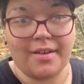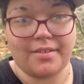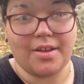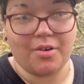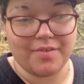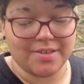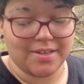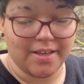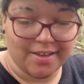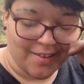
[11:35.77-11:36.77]
Now
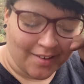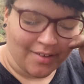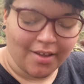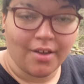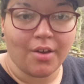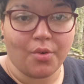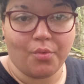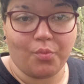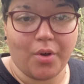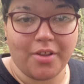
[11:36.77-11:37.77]
obviously,
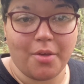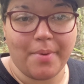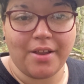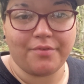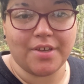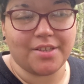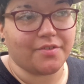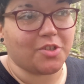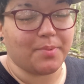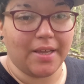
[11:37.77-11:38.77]
one of the benefits of
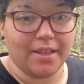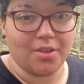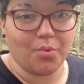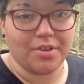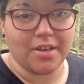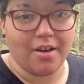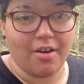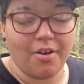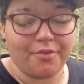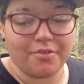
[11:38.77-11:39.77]
splitting the wood in
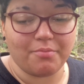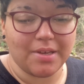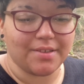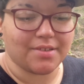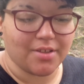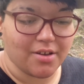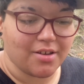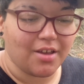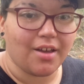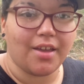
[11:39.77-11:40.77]
half means that
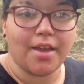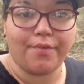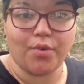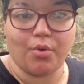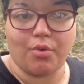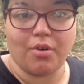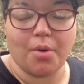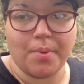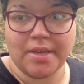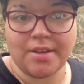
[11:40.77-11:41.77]
if you're a
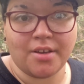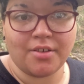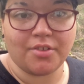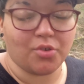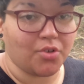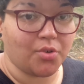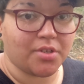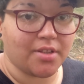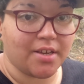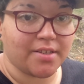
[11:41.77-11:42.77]
beginner, you're new
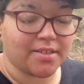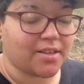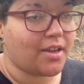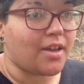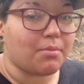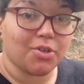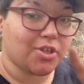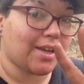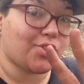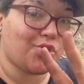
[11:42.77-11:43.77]
to this, it means you
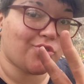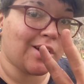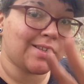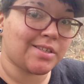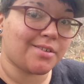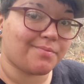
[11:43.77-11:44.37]
get 2 tries.